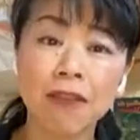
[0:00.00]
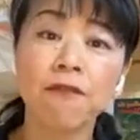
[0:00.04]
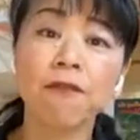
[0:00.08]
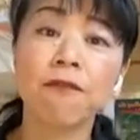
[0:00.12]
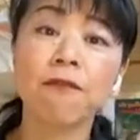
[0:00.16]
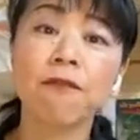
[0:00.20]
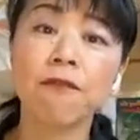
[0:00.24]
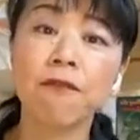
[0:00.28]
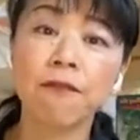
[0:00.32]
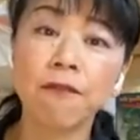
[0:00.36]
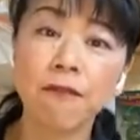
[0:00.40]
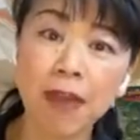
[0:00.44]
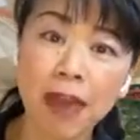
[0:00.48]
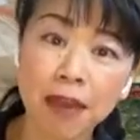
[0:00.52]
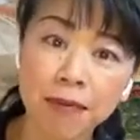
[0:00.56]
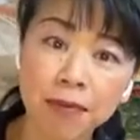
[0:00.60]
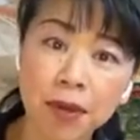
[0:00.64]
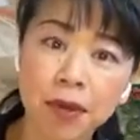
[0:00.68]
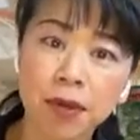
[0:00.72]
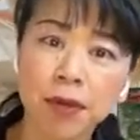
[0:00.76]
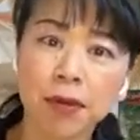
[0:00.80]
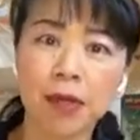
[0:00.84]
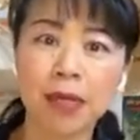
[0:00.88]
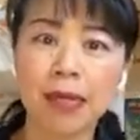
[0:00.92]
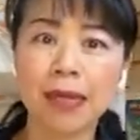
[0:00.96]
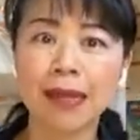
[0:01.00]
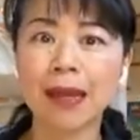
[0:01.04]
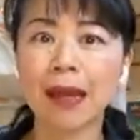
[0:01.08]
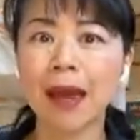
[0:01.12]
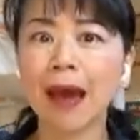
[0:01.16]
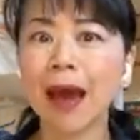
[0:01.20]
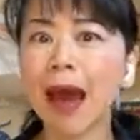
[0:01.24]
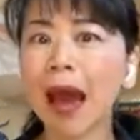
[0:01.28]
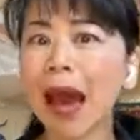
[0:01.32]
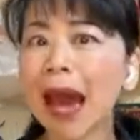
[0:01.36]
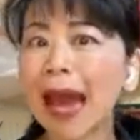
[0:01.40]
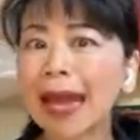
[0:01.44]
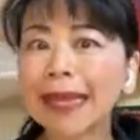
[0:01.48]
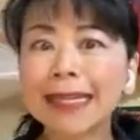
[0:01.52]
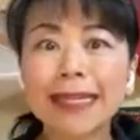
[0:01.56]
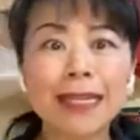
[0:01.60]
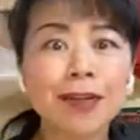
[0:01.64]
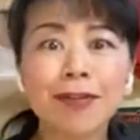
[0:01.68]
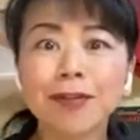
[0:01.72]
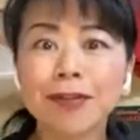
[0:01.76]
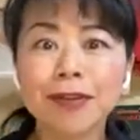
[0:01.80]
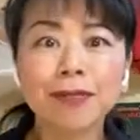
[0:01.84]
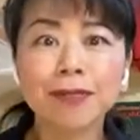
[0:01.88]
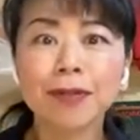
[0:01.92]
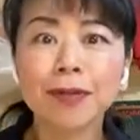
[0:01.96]
February. I
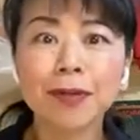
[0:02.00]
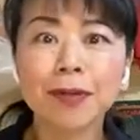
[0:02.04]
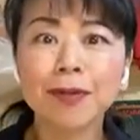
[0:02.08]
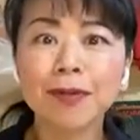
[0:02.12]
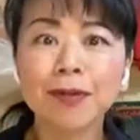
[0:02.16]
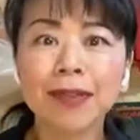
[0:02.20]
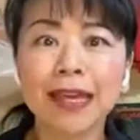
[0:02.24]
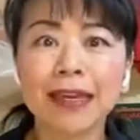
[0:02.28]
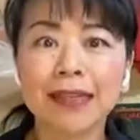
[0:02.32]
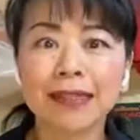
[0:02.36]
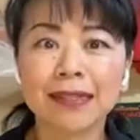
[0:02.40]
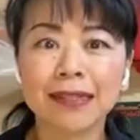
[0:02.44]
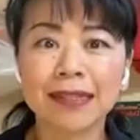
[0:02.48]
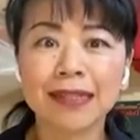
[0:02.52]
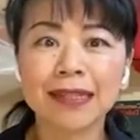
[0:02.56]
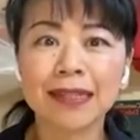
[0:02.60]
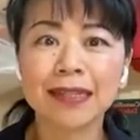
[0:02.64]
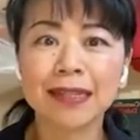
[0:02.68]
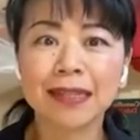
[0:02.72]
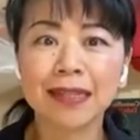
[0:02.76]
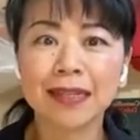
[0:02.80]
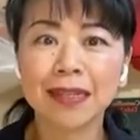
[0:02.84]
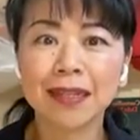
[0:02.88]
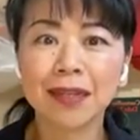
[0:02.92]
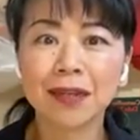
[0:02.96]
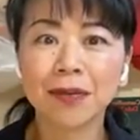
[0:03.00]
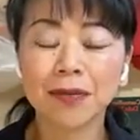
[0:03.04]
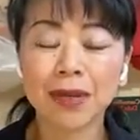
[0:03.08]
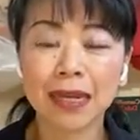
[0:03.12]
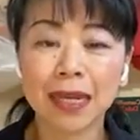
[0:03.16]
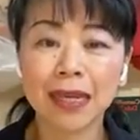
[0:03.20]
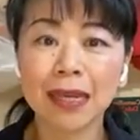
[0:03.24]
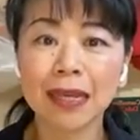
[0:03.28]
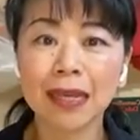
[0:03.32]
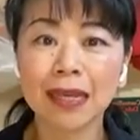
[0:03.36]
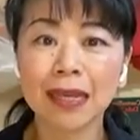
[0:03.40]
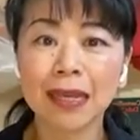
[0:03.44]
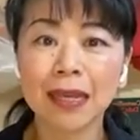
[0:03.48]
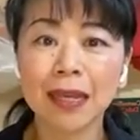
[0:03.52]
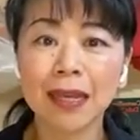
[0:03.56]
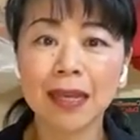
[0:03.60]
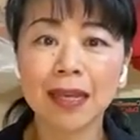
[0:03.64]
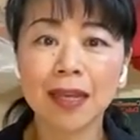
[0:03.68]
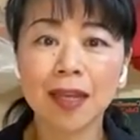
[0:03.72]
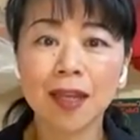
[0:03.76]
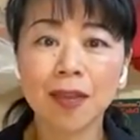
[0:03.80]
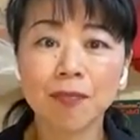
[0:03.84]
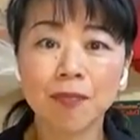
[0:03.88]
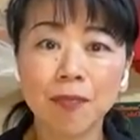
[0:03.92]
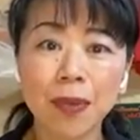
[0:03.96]
didn't even know that, right?
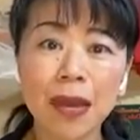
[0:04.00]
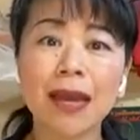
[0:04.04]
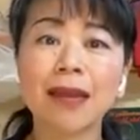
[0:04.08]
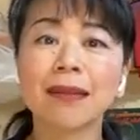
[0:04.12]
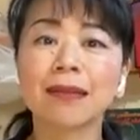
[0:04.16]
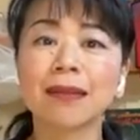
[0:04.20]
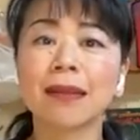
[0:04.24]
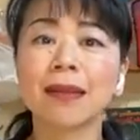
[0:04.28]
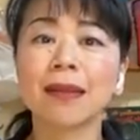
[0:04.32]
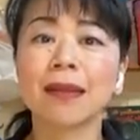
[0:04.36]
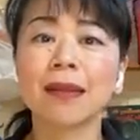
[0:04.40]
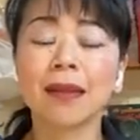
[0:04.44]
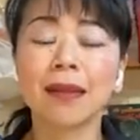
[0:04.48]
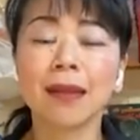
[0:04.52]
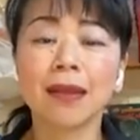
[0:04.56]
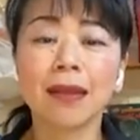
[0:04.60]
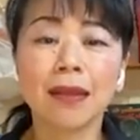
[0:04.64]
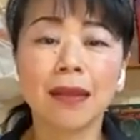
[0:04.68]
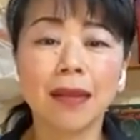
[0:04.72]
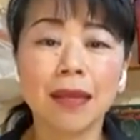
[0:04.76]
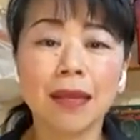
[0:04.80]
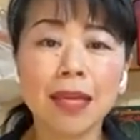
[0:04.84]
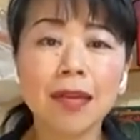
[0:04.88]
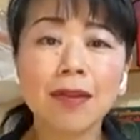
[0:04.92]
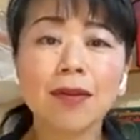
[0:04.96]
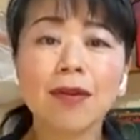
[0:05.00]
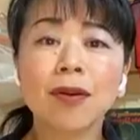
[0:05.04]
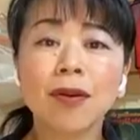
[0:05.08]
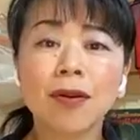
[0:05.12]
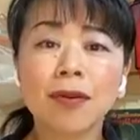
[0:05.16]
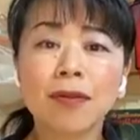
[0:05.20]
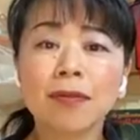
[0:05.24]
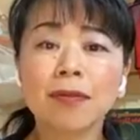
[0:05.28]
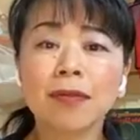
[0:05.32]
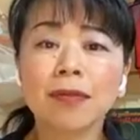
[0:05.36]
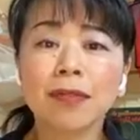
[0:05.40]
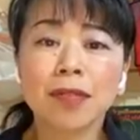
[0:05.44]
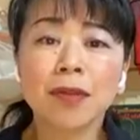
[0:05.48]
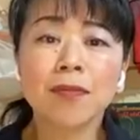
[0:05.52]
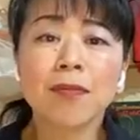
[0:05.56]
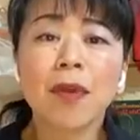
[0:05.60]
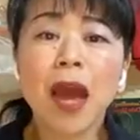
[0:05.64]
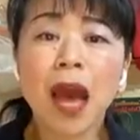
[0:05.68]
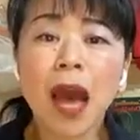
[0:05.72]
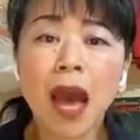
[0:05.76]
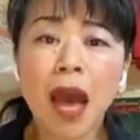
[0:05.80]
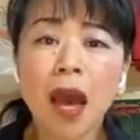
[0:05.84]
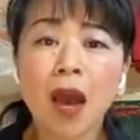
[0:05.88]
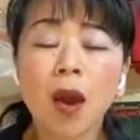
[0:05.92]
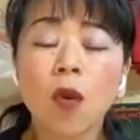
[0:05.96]
But, you know,
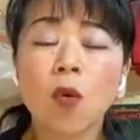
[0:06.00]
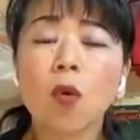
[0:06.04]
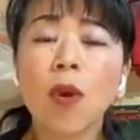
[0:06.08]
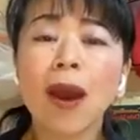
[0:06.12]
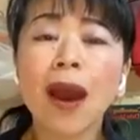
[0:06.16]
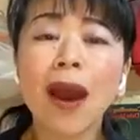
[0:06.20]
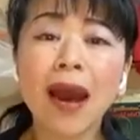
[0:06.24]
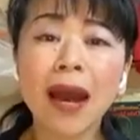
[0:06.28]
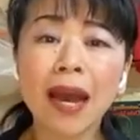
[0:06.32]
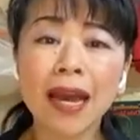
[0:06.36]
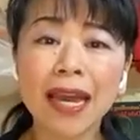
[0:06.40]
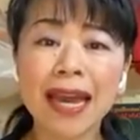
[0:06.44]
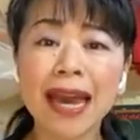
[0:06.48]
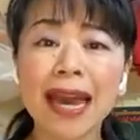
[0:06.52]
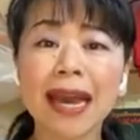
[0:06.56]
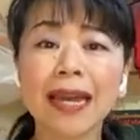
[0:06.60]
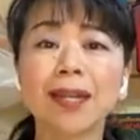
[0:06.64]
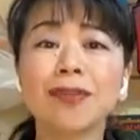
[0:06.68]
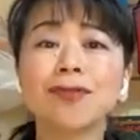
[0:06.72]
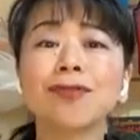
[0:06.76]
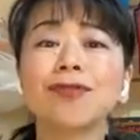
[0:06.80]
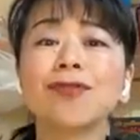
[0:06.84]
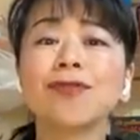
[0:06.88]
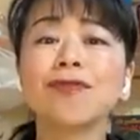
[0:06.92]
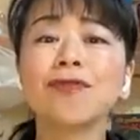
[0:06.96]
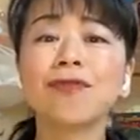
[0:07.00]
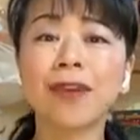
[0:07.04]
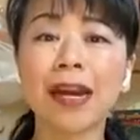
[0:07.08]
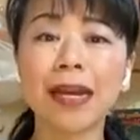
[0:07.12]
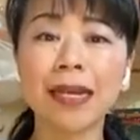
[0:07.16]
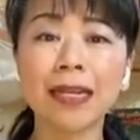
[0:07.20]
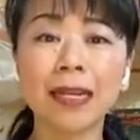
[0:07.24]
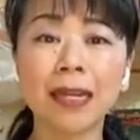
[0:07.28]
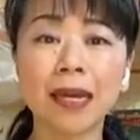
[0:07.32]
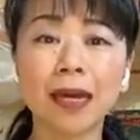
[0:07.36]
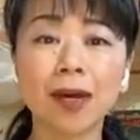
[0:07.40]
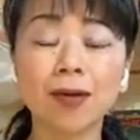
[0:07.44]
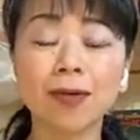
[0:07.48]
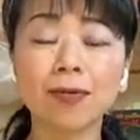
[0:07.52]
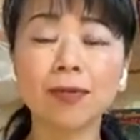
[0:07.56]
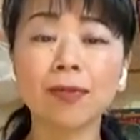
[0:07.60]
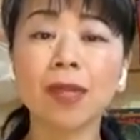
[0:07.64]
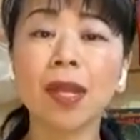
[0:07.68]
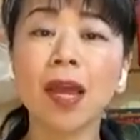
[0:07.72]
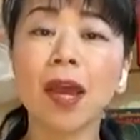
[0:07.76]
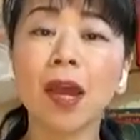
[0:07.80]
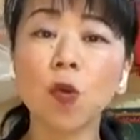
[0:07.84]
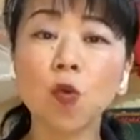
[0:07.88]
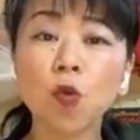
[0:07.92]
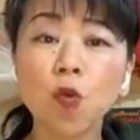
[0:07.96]
somehow I had to find out
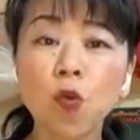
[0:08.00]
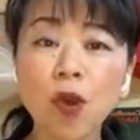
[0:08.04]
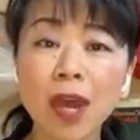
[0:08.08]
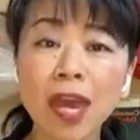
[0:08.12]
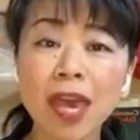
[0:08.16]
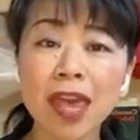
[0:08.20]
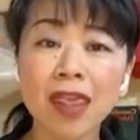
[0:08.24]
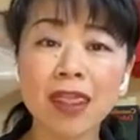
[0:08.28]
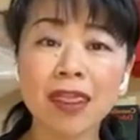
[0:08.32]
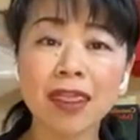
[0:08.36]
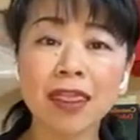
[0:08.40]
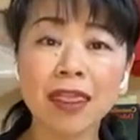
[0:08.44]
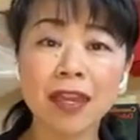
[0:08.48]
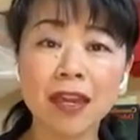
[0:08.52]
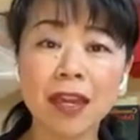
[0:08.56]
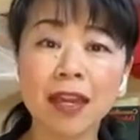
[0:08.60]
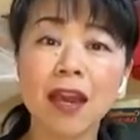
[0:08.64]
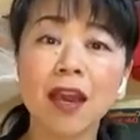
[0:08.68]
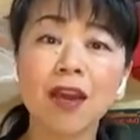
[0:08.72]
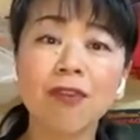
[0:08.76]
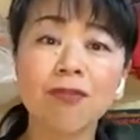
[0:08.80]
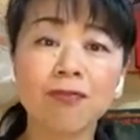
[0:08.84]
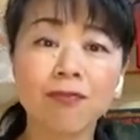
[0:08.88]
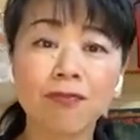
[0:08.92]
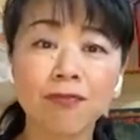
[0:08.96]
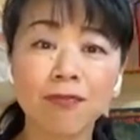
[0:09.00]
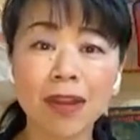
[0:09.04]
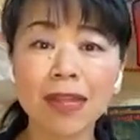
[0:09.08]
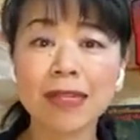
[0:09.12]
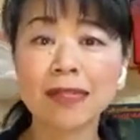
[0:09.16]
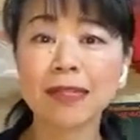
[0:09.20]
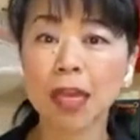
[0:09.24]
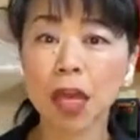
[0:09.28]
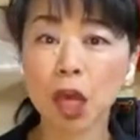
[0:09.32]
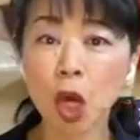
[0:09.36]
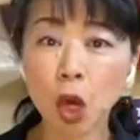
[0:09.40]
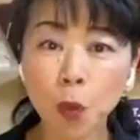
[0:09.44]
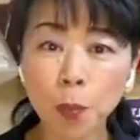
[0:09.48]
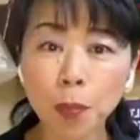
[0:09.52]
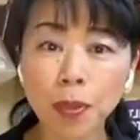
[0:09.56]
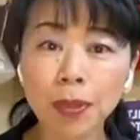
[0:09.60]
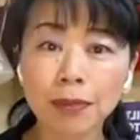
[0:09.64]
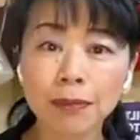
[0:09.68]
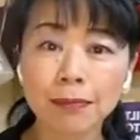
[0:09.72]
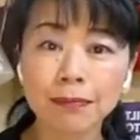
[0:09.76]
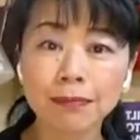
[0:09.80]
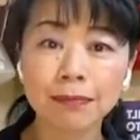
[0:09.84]
with friends' help,